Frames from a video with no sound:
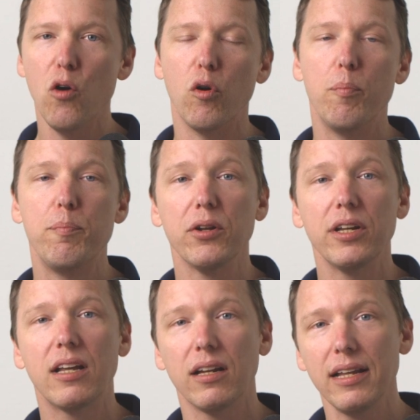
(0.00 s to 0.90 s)
We're
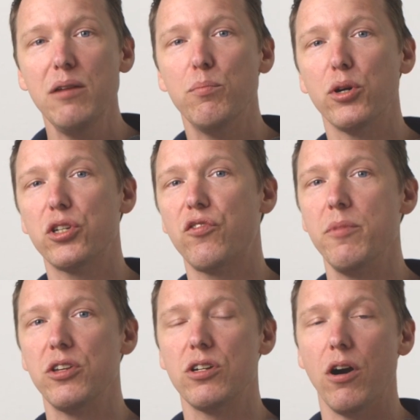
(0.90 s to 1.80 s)
building clean books
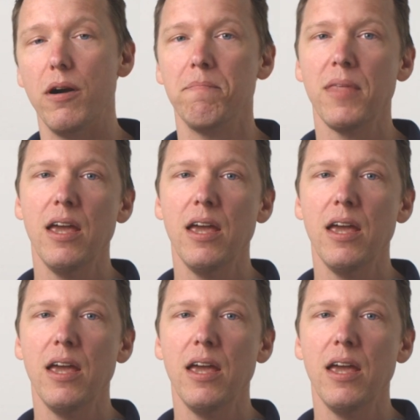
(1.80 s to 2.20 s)
from the start.